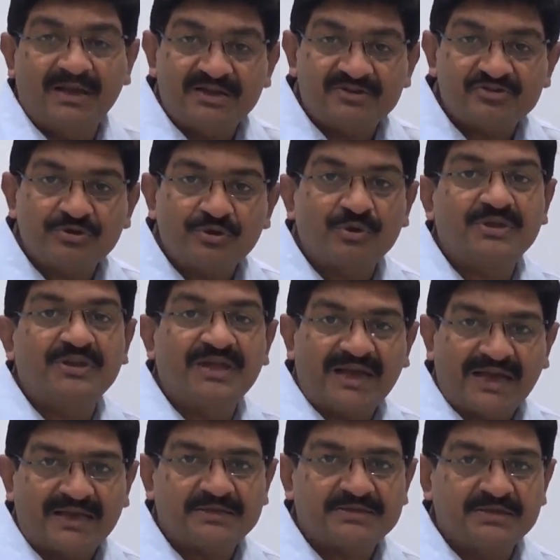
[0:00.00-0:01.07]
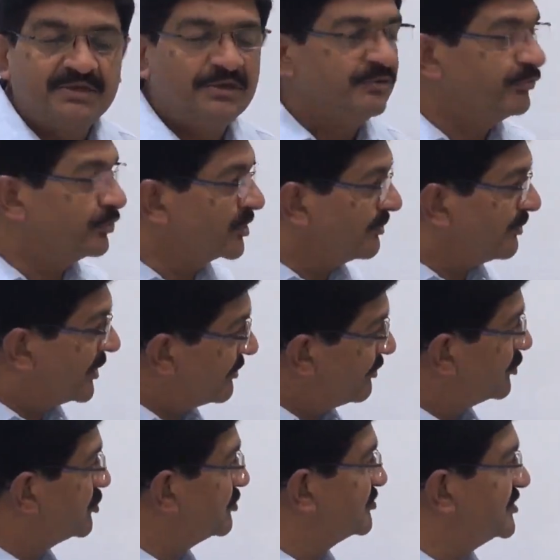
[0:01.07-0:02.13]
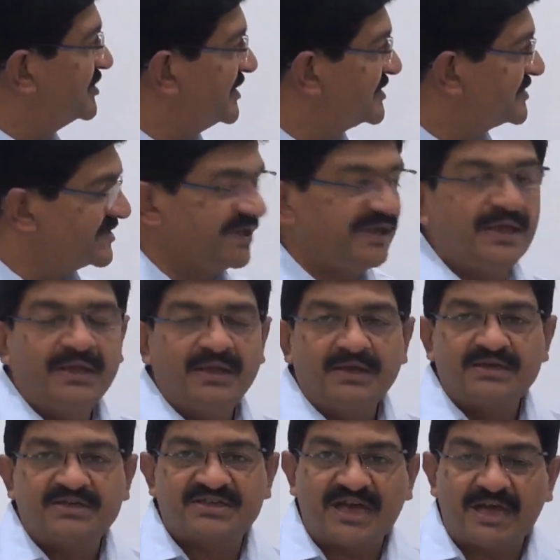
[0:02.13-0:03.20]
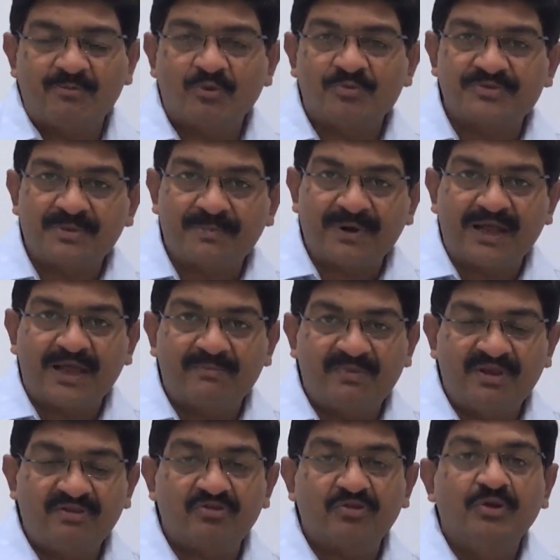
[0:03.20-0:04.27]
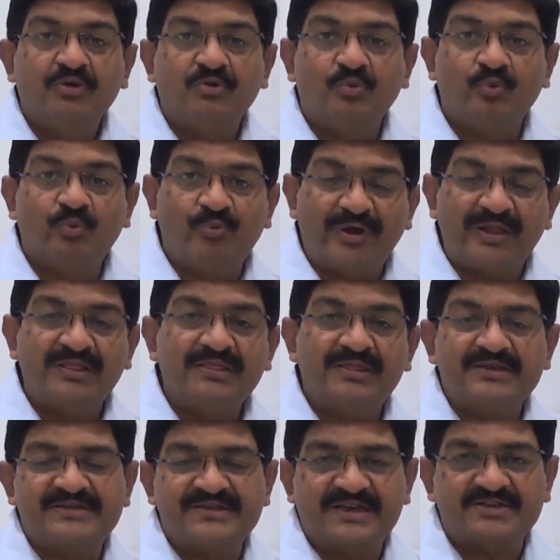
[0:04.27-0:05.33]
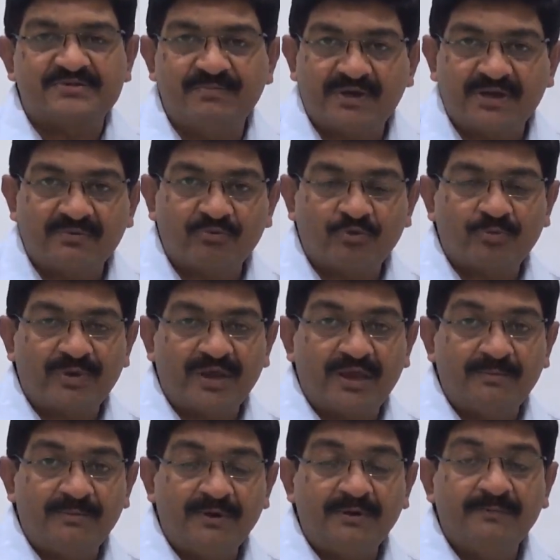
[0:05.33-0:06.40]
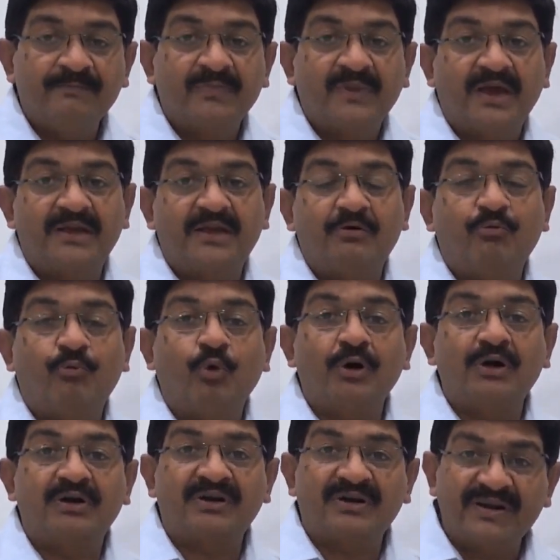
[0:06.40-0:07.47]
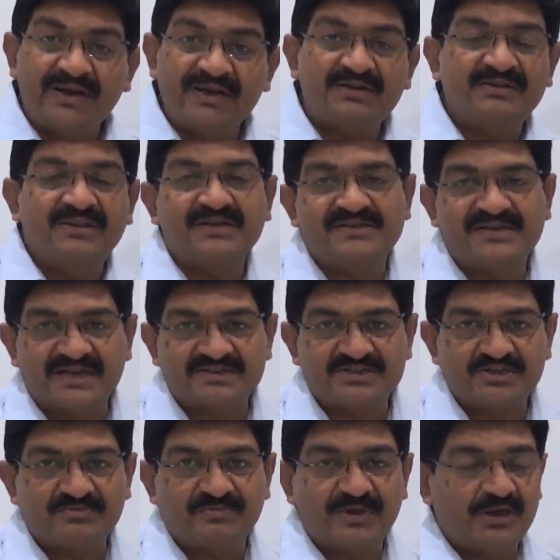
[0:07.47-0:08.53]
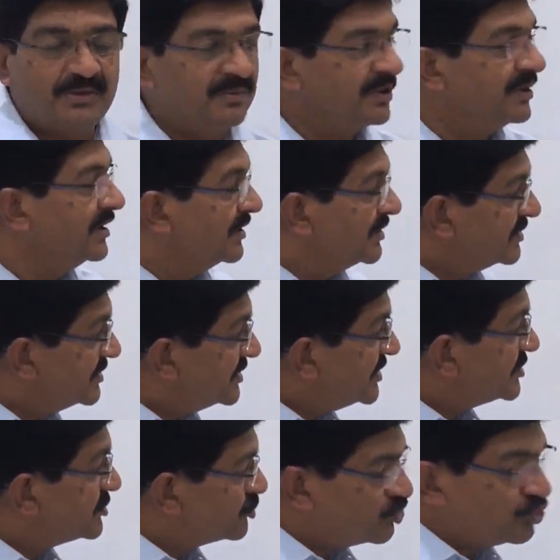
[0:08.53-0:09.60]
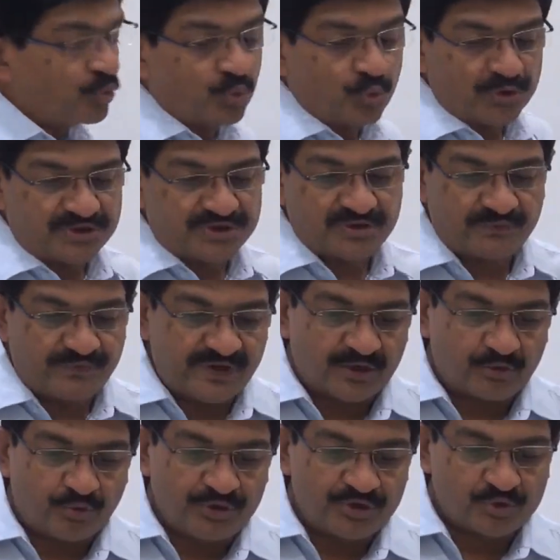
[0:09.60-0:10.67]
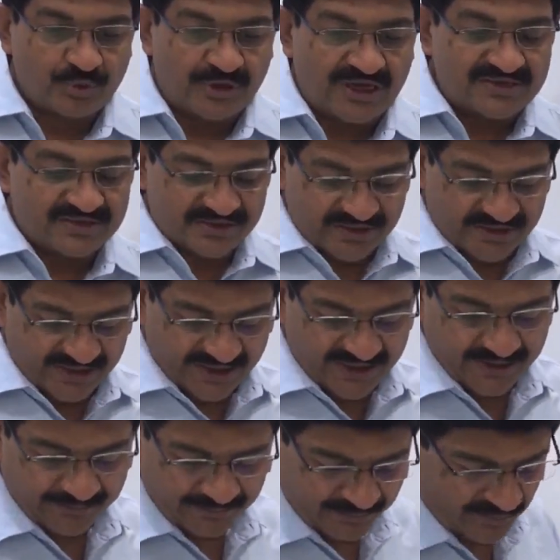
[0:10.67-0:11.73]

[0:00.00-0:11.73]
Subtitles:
It's not that. For the purpose of GST, time of supply means when the tax becomes payable and at what rate the tax is payable. These two questions we are going to answer here.